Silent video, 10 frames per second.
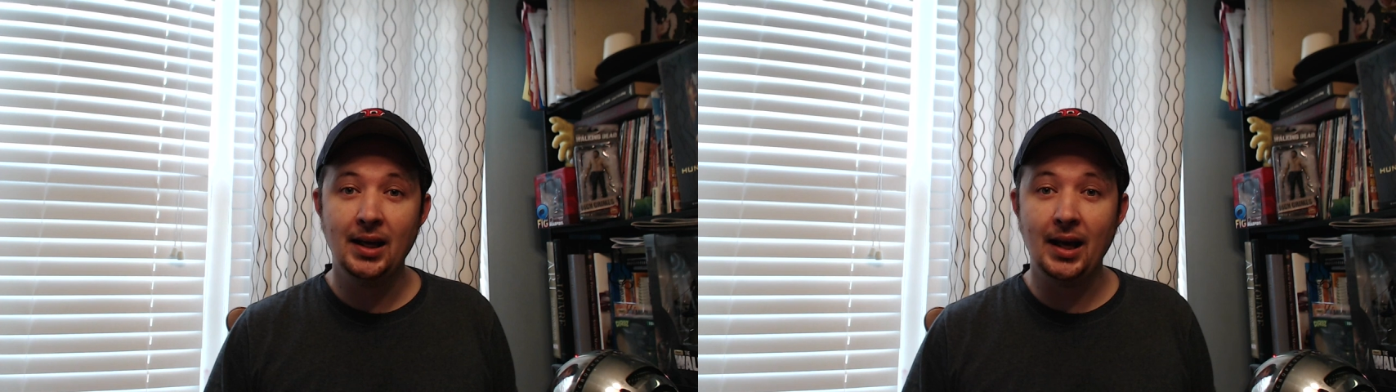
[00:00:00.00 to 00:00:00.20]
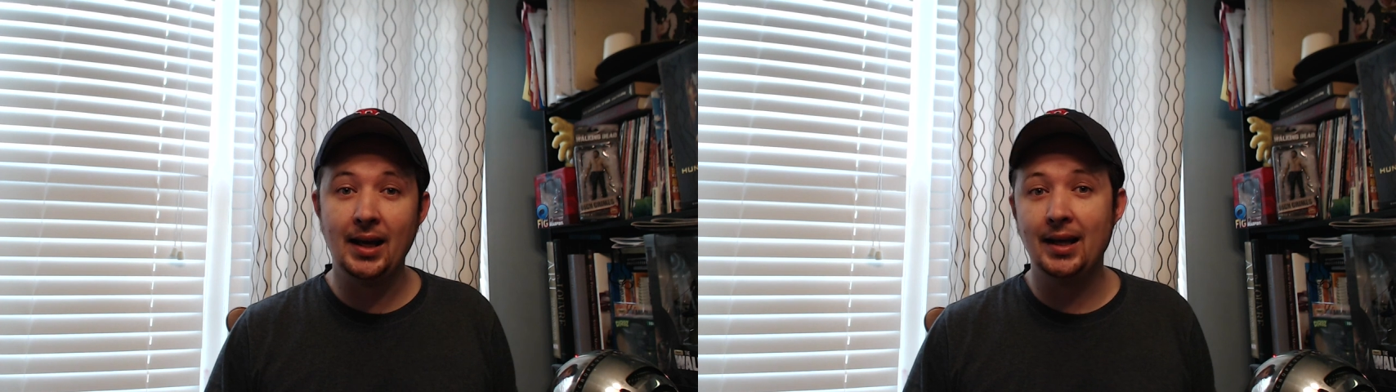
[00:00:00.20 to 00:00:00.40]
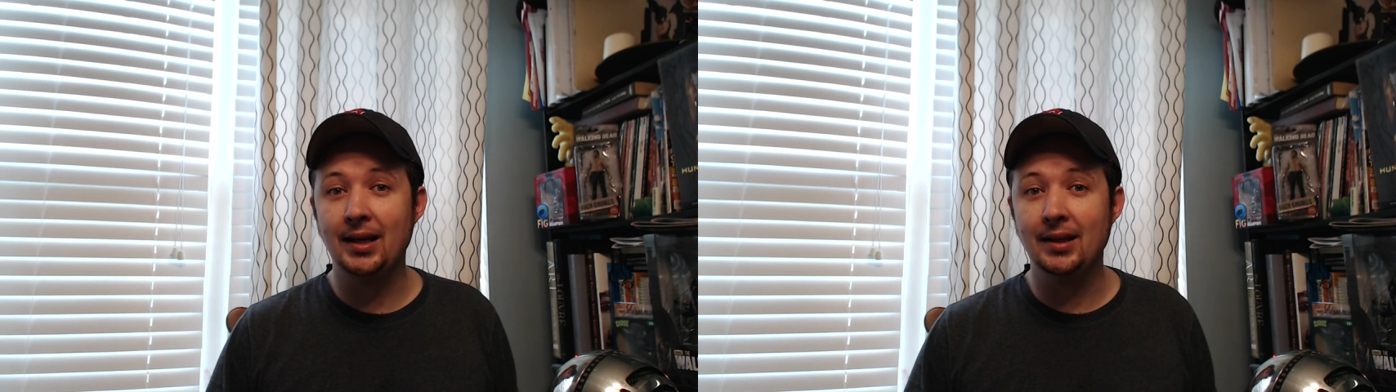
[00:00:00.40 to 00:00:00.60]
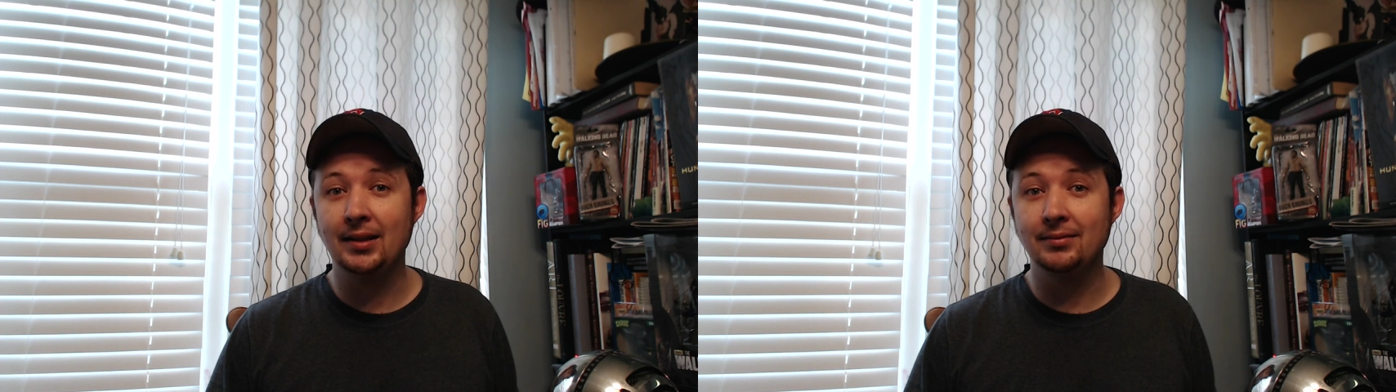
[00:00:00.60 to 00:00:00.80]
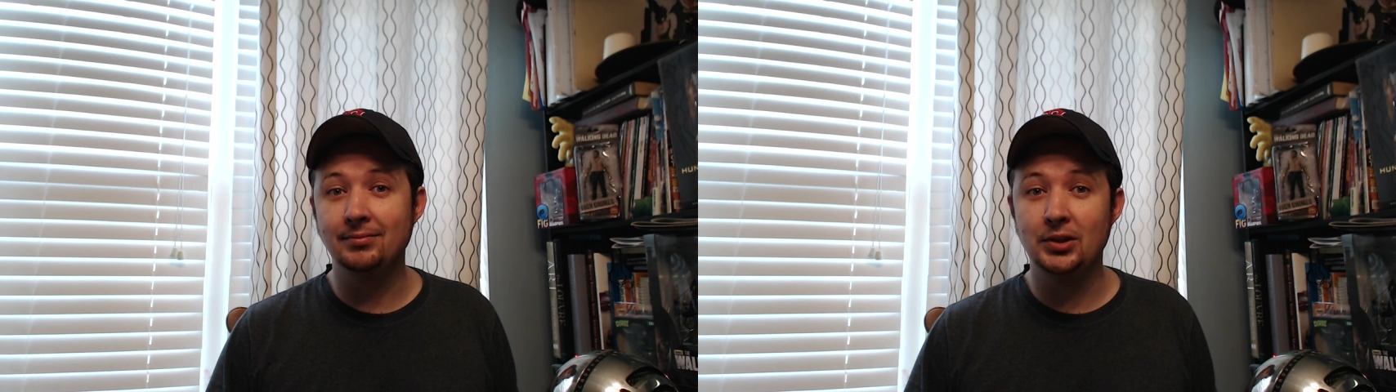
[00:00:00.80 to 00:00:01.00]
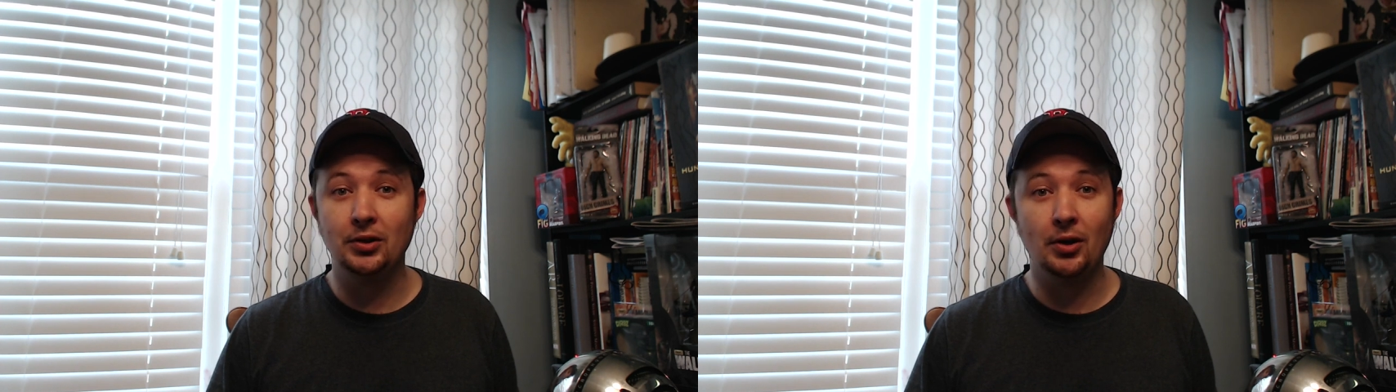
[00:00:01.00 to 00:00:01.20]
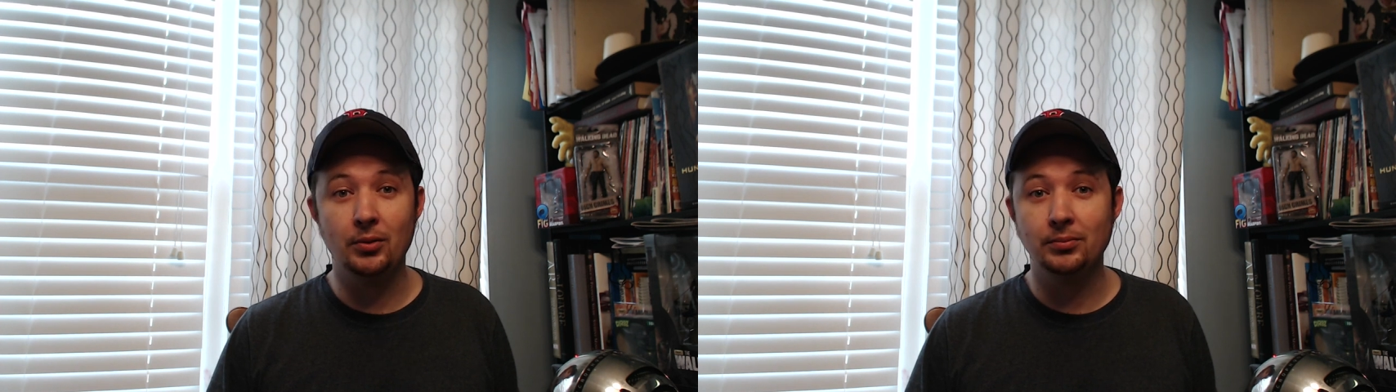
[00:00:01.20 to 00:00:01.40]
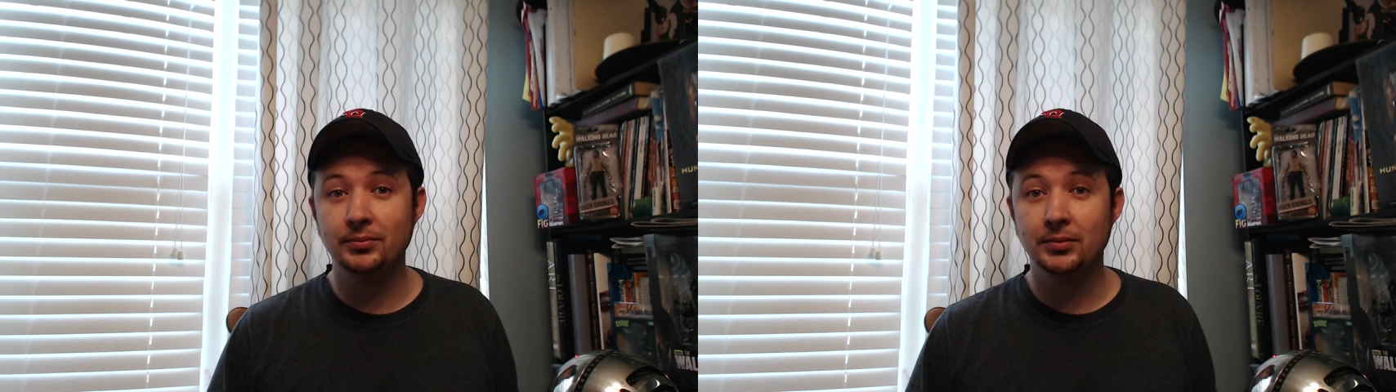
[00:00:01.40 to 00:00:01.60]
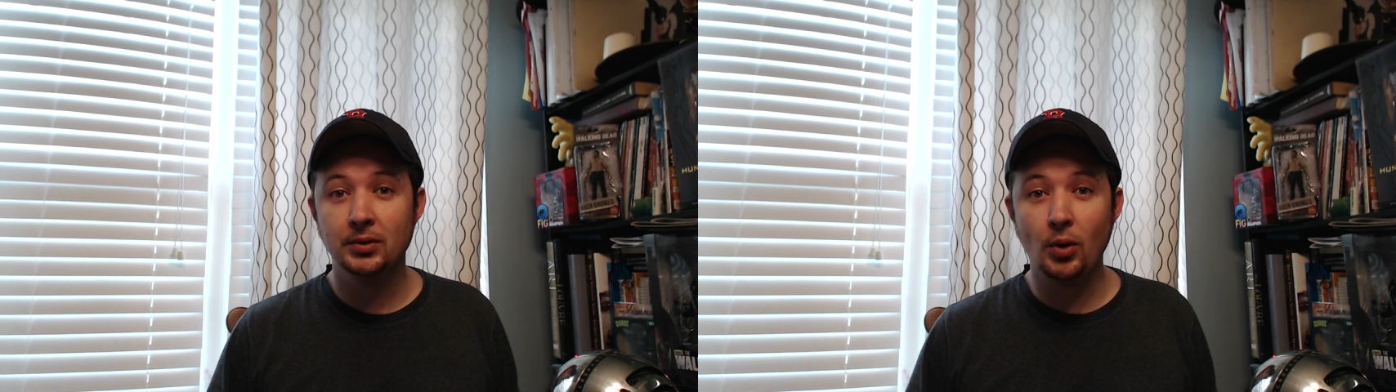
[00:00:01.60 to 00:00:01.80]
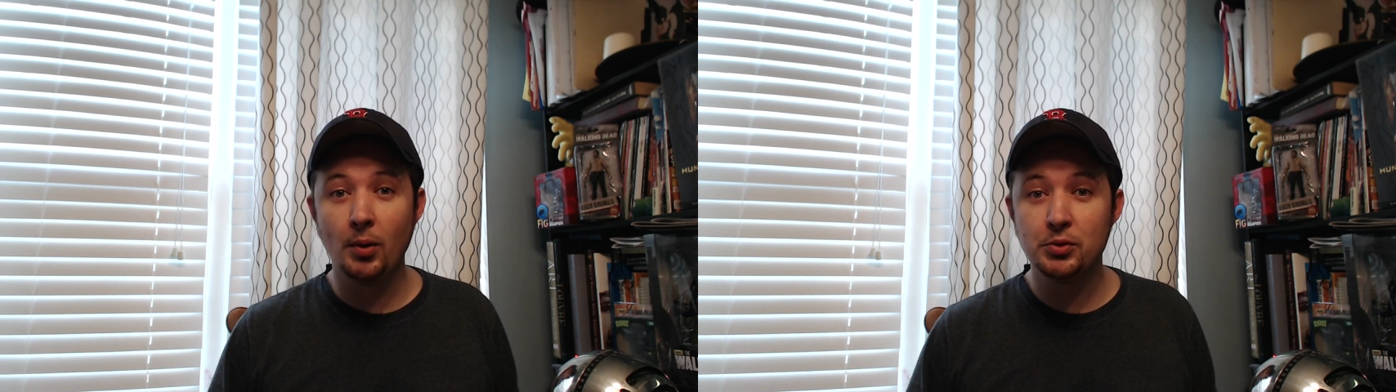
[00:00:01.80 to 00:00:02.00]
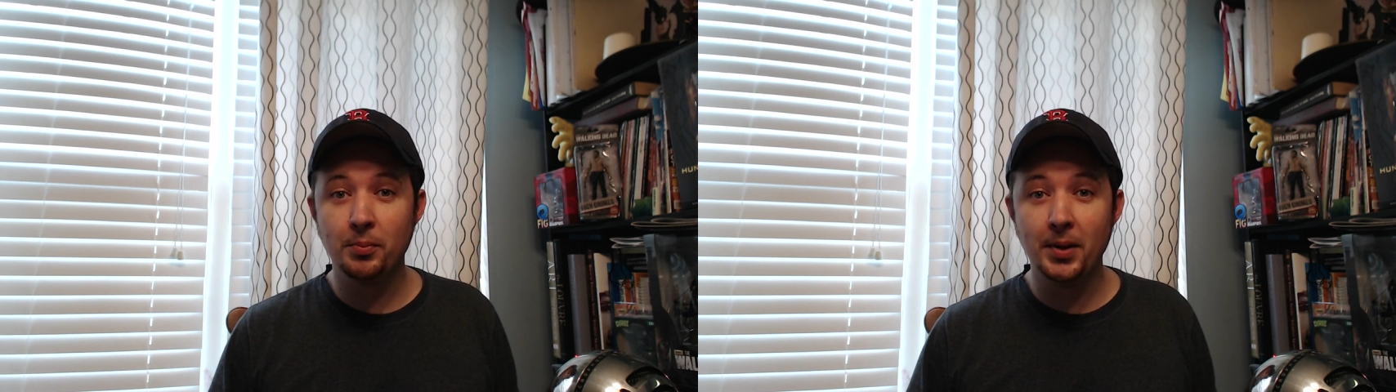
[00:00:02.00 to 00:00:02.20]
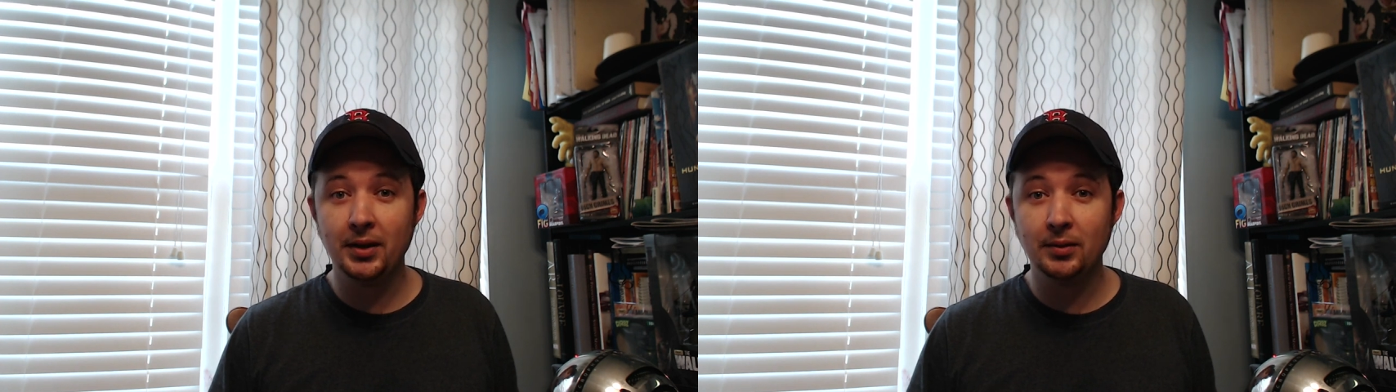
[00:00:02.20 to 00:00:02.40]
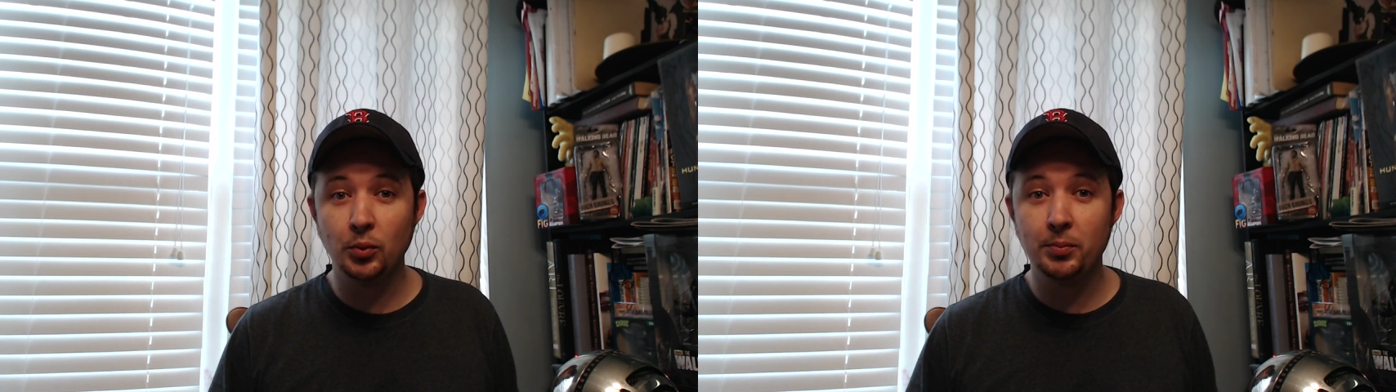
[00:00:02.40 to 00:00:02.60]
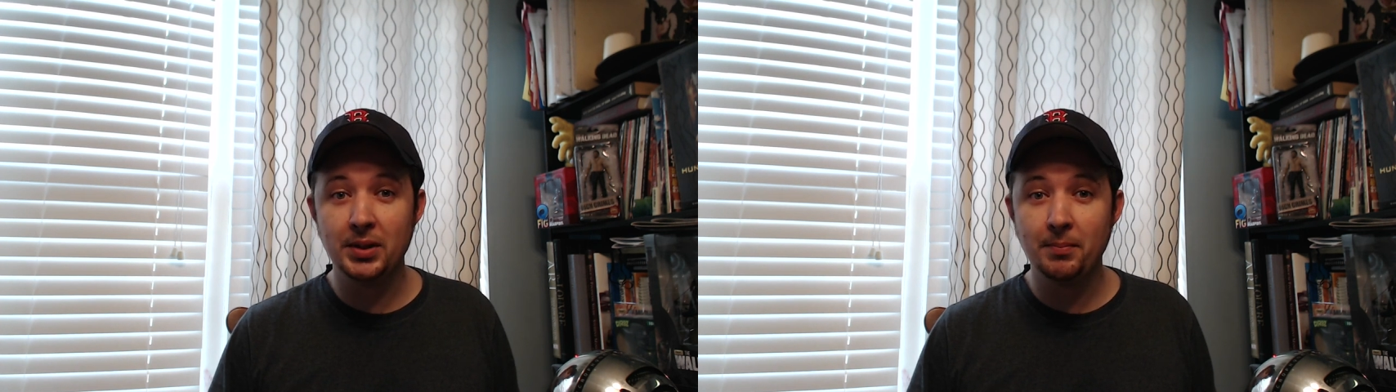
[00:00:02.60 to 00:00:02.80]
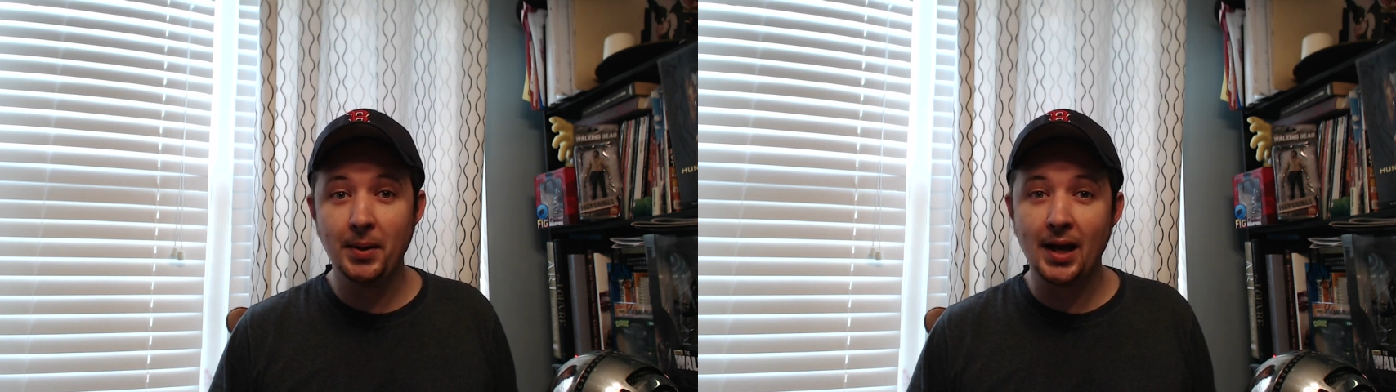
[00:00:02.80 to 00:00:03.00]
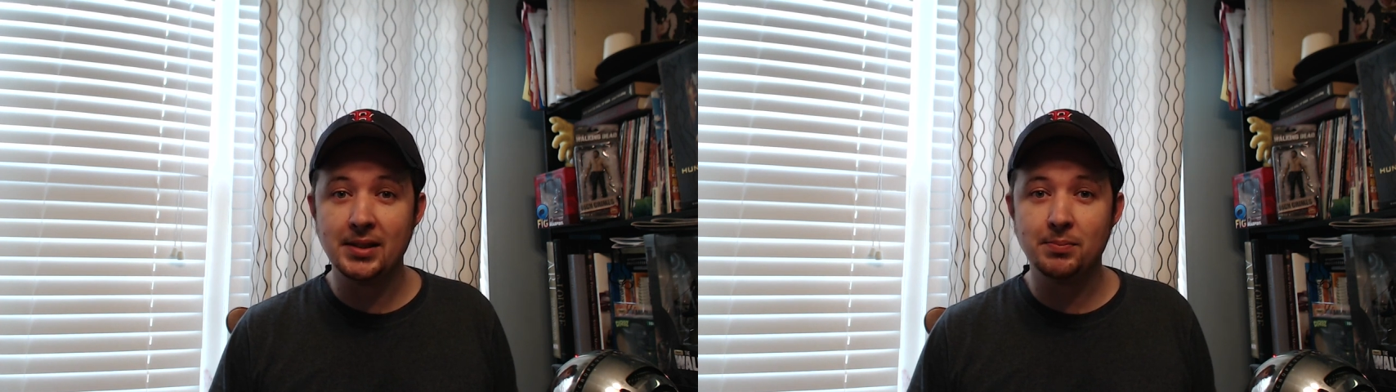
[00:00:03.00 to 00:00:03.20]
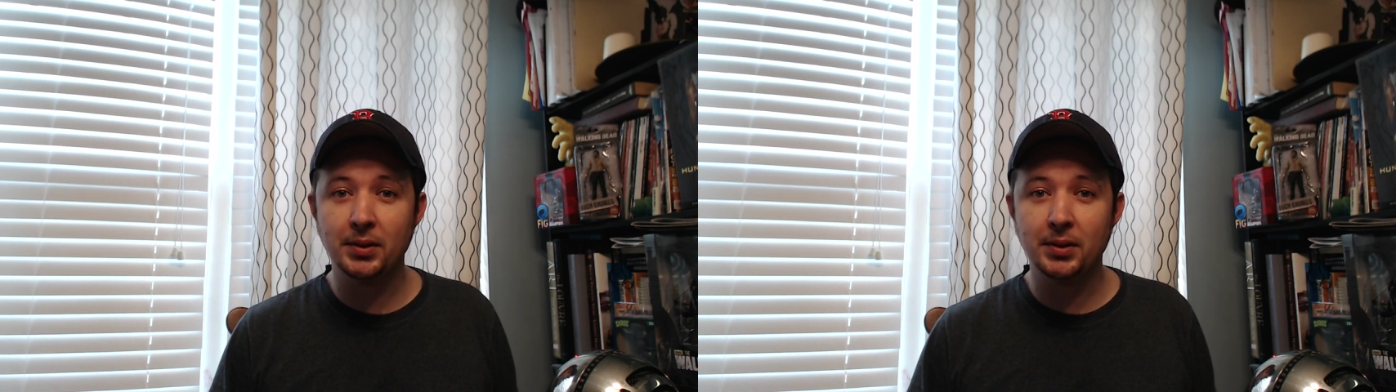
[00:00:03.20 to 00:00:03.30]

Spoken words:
and, you know, Robert's Rebellion would be the best.